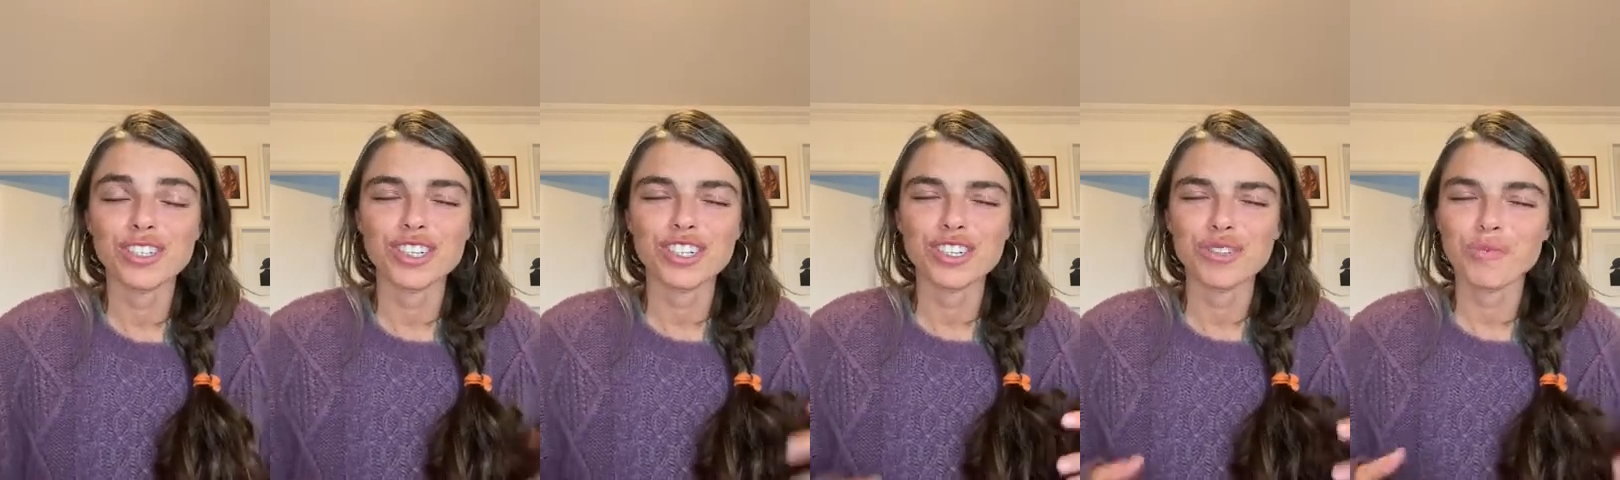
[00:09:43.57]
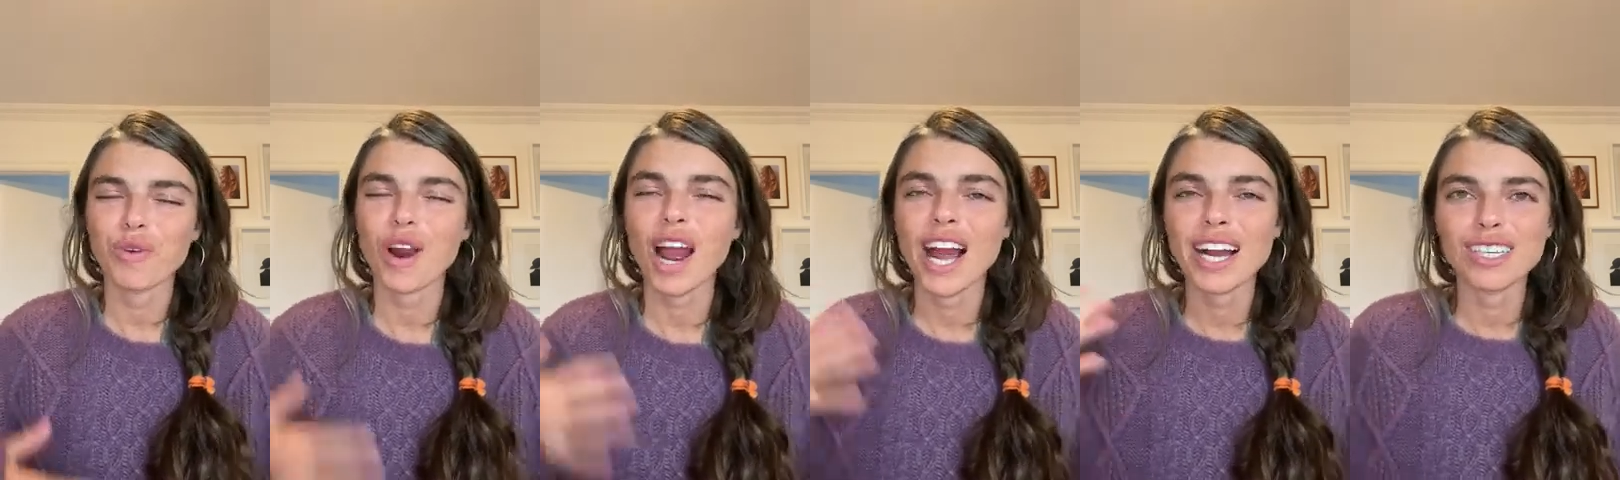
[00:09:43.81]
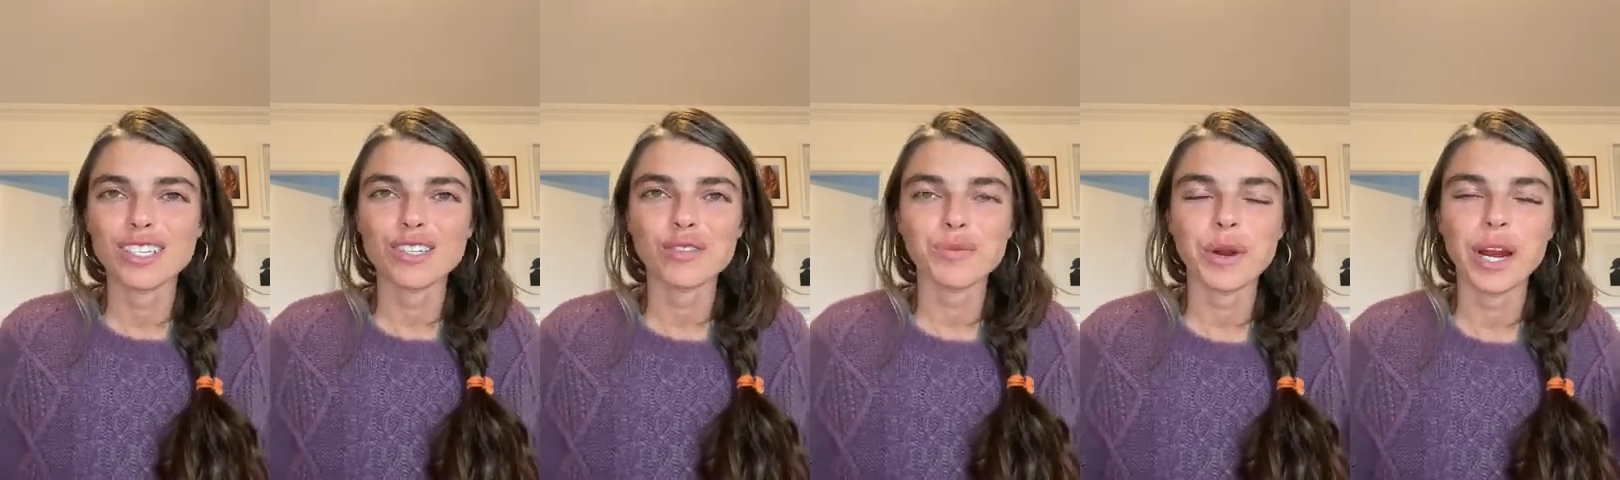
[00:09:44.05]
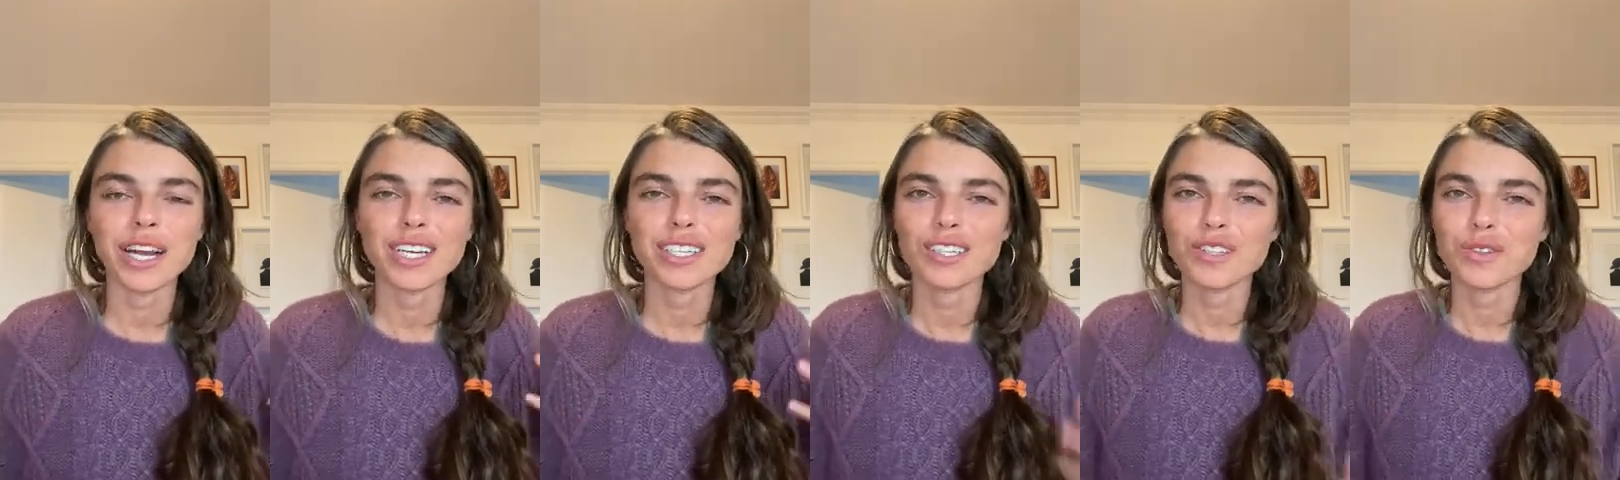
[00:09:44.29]
Just practice,
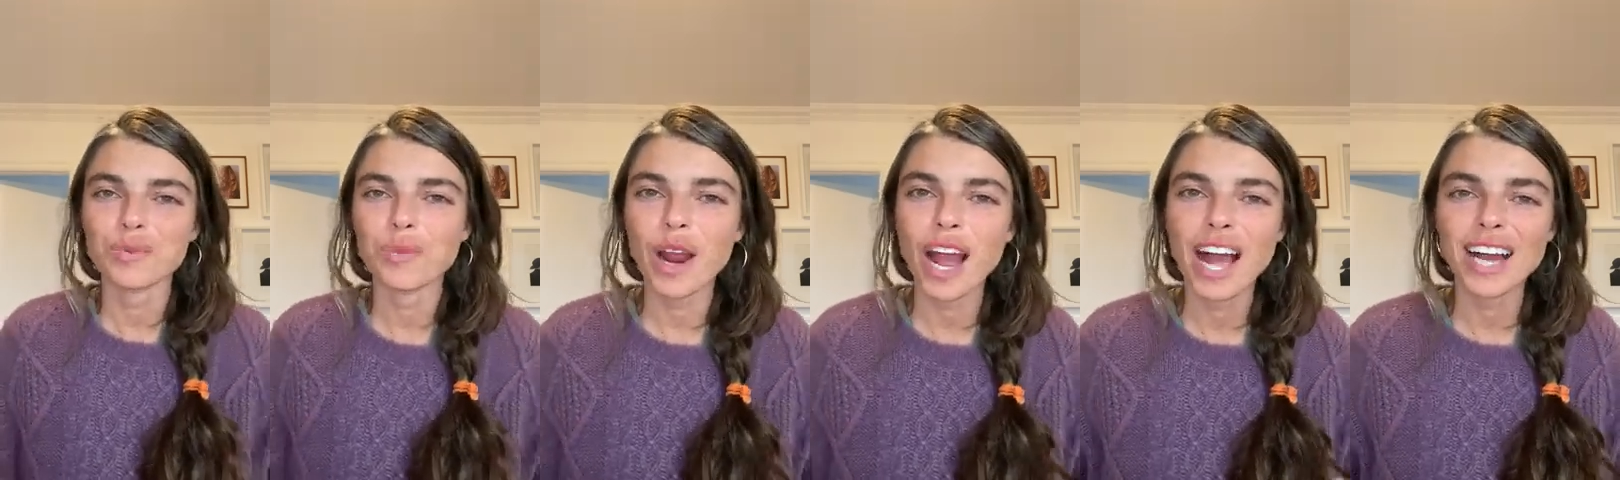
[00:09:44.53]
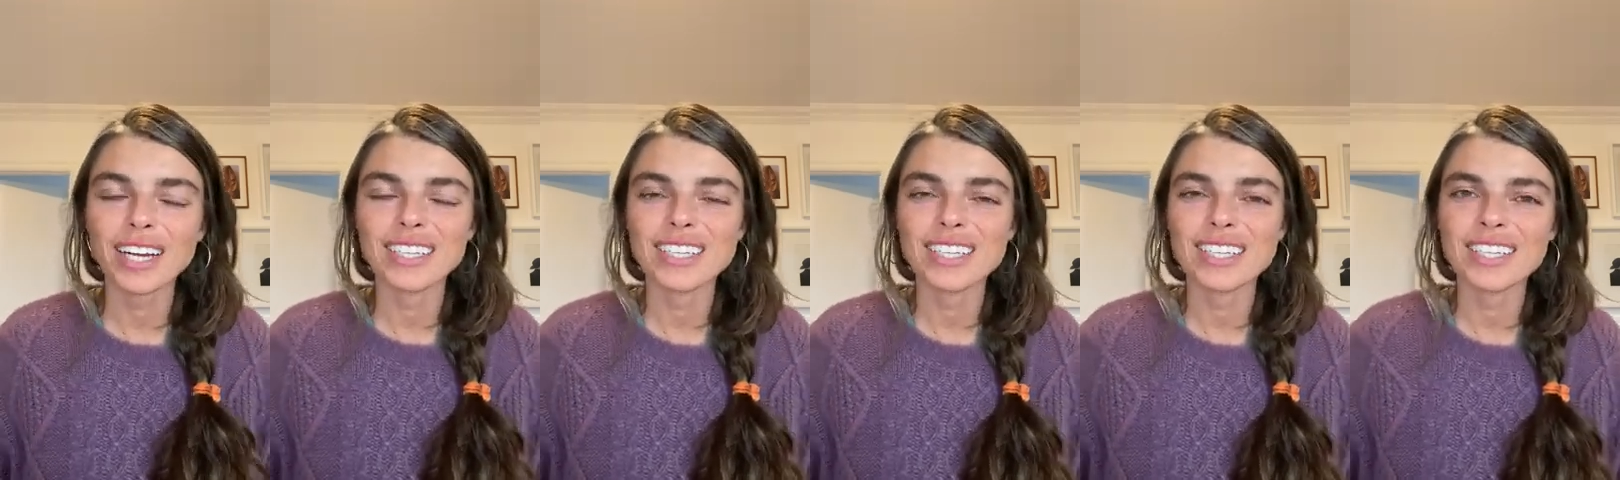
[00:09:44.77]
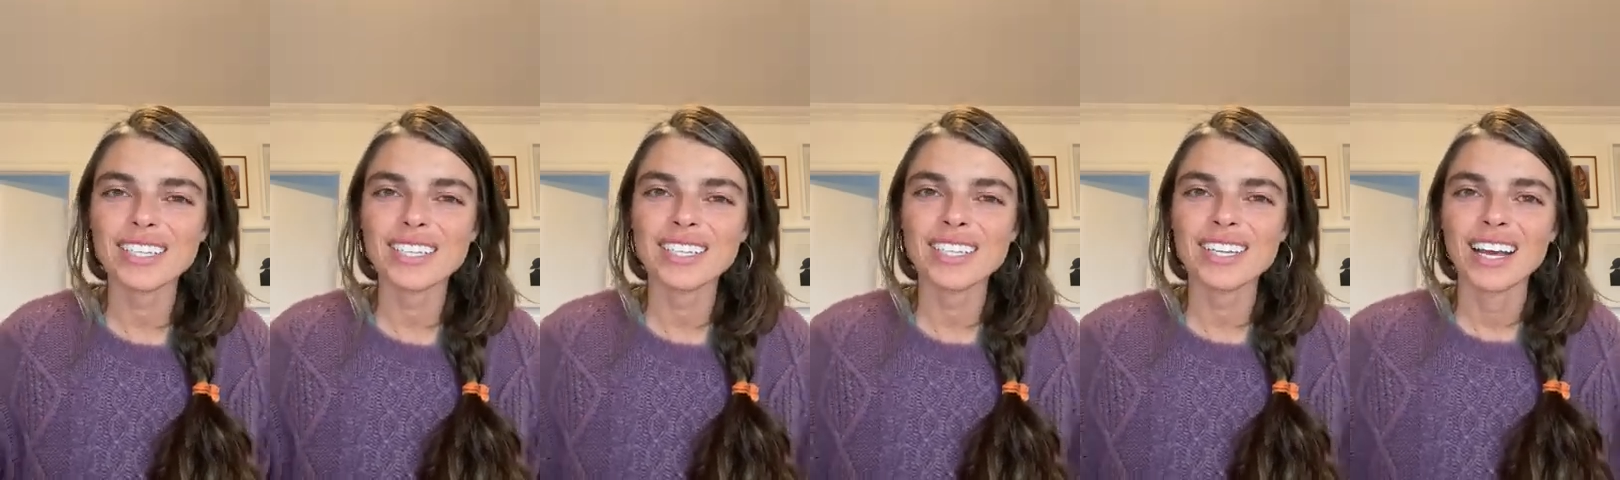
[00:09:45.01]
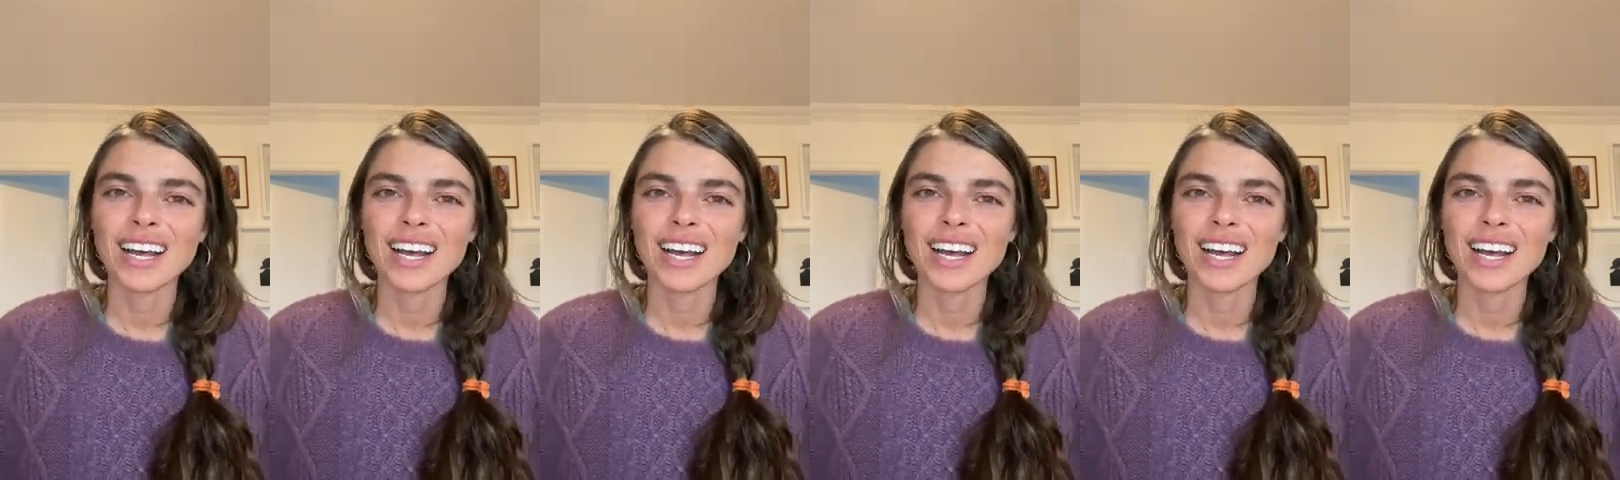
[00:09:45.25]
practice, practice.